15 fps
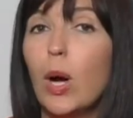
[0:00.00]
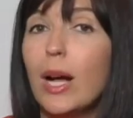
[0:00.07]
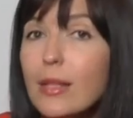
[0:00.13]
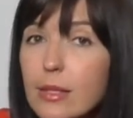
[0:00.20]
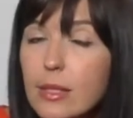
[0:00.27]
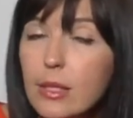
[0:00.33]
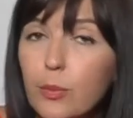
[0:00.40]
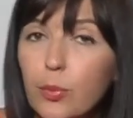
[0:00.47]

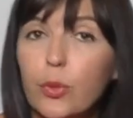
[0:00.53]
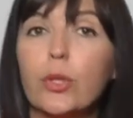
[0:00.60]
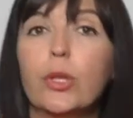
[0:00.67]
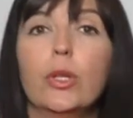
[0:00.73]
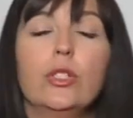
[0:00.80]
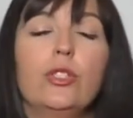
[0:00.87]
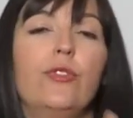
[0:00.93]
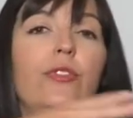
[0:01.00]
once the book
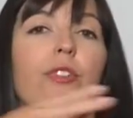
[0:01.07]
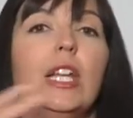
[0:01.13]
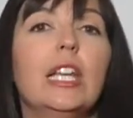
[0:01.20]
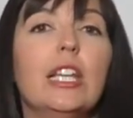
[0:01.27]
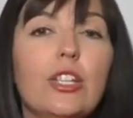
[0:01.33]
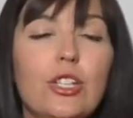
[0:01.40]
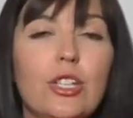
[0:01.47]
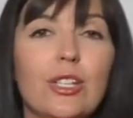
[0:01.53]
launch
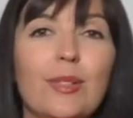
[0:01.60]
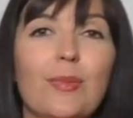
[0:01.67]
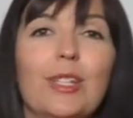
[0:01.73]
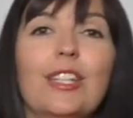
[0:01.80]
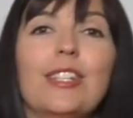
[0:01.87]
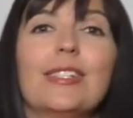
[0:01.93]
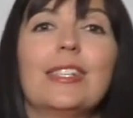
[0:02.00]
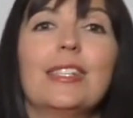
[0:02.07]
finishes,
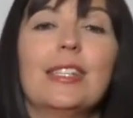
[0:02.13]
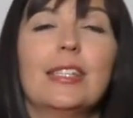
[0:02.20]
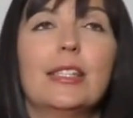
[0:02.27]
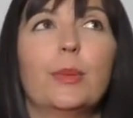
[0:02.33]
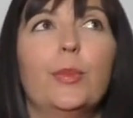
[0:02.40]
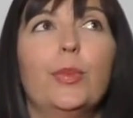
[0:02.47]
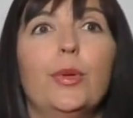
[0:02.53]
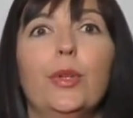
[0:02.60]
because this is
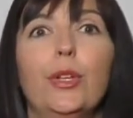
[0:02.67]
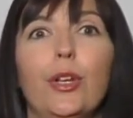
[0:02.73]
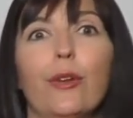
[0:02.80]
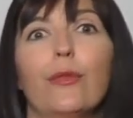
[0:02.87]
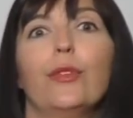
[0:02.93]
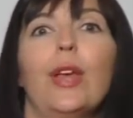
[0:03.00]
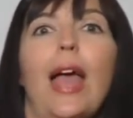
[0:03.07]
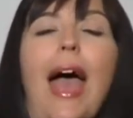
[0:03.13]
the beauty
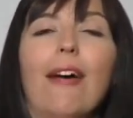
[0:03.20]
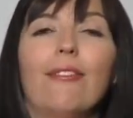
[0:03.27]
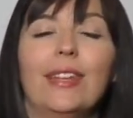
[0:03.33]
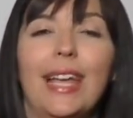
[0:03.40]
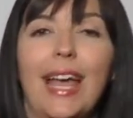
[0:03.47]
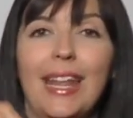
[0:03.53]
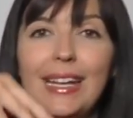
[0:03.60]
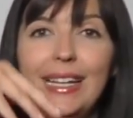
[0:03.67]
of you
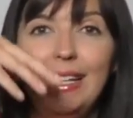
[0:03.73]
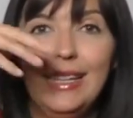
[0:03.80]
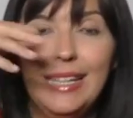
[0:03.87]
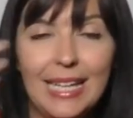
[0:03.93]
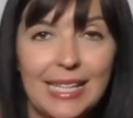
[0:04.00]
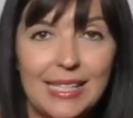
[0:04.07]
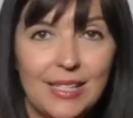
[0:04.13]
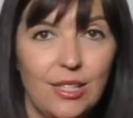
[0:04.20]
having had a
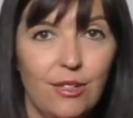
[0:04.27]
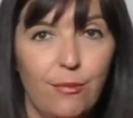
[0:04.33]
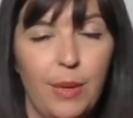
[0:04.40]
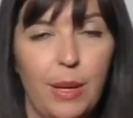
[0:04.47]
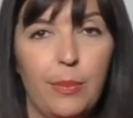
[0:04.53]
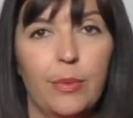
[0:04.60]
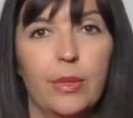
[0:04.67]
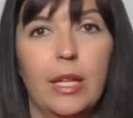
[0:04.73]
list of
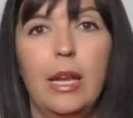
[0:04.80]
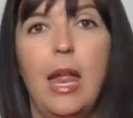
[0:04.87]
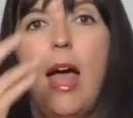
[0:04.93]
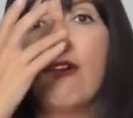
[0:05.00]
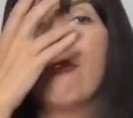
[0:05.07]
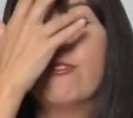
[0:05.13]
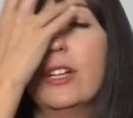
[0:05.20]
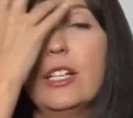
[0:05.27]
people that
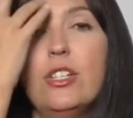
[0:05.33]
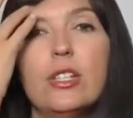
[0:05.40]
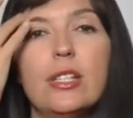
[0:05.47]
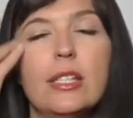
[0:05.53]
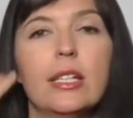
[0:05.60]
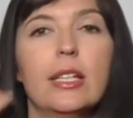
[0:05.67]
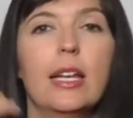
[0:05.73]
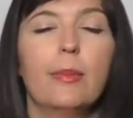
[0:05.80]
have
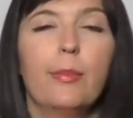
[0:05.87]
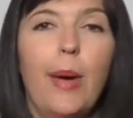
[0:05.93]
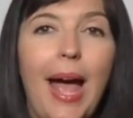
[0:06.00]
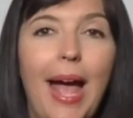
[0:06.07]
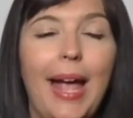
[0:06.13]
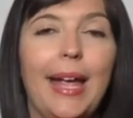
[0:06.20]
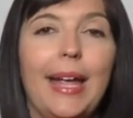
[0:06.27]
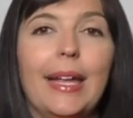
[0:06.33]
registered and
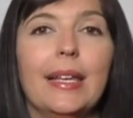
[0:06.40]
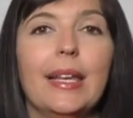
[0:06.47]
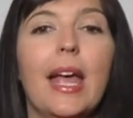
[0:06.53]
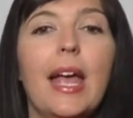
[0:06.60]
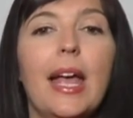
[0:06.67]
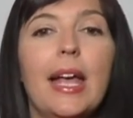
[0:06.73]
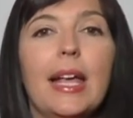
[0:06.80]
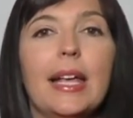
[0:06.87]
paid,
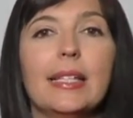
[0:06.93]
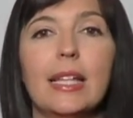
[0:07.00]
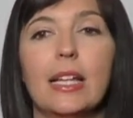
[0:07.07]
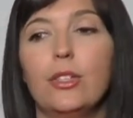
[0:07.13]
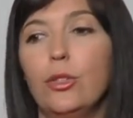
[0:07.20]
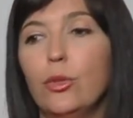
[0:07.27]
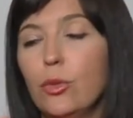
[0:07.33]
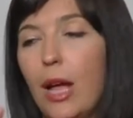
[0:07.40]
is
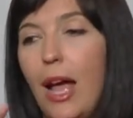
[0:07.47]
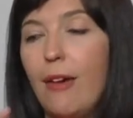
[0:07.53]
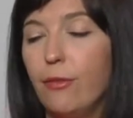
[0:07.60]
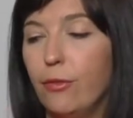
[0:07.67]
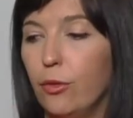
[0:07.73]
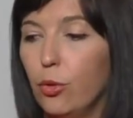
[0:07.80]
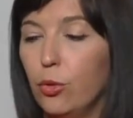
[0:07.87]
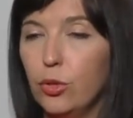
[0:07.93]
that you'll
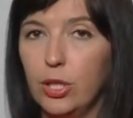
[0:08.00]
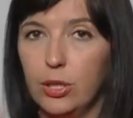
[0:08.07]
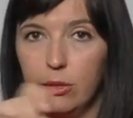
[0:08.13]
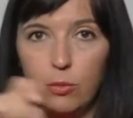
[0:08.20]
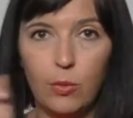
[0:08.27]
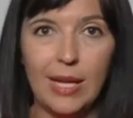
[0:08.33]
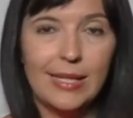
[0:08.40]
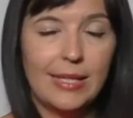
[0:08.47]
have all
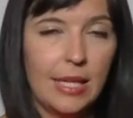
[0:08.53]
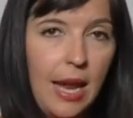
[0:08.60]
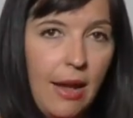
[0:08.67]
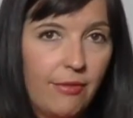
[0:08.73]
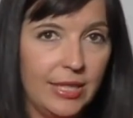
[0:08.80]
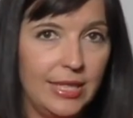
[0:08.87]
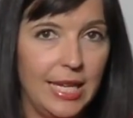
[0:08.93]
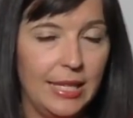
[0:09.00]
the ones that
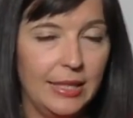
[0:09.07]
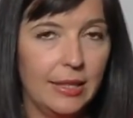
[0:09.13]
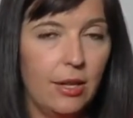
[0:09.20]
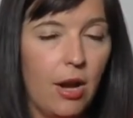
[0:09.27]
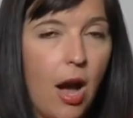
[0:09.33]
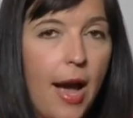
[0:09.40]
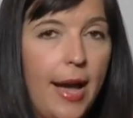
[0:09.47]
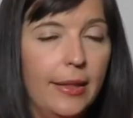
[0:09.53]
have attended
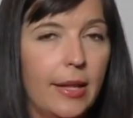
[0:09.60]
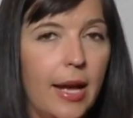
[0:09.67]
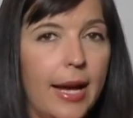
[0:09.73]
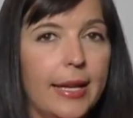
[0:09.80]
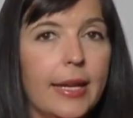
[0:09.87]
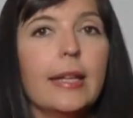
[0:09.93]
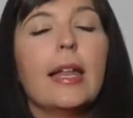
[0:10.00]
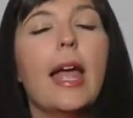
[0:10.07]

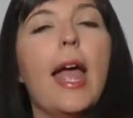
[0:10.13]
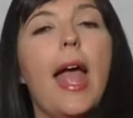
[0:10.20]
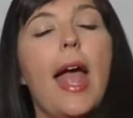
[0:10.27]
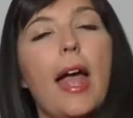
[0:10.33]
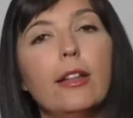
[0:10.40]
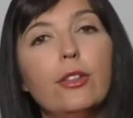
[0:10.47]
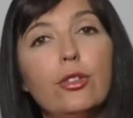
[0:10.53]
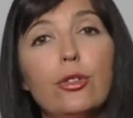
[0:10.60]
highlighted,
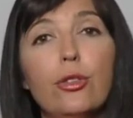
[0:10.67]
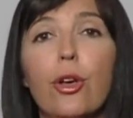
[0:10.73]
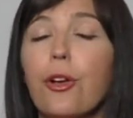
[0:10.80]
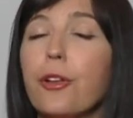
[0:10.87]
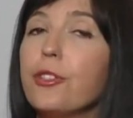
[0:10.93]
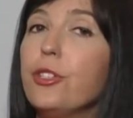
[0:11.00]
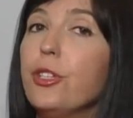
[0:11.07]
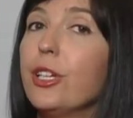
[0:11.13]
and to
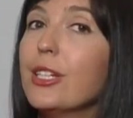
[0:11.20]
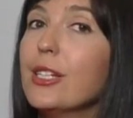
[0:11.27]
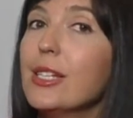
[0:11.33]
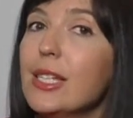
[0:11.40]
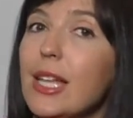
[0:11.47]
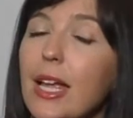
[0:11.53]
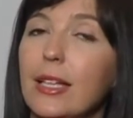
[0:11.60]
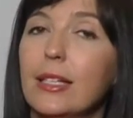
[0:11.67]
those you can
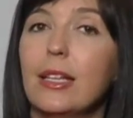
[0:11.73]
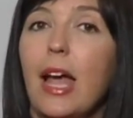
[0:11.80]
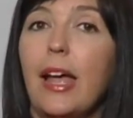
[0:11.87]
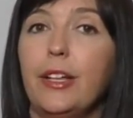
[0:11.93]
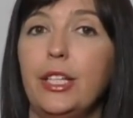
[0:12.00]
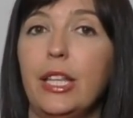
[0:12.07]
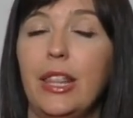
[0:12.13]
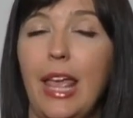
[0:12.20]
send
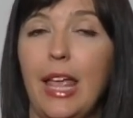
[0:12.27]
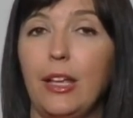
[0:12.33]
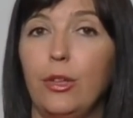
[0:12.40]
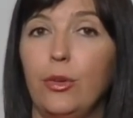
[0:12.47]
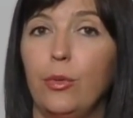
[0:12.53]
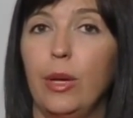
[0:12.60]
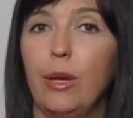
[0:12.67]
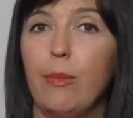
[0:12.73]
a
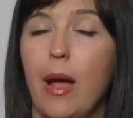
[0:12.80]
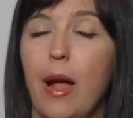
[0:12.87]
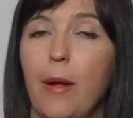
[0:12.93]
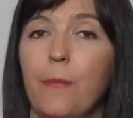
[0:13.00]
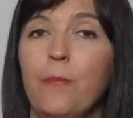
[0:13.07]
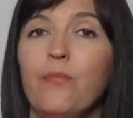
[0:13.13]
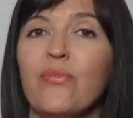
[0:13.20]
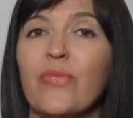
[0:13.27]
thank you email.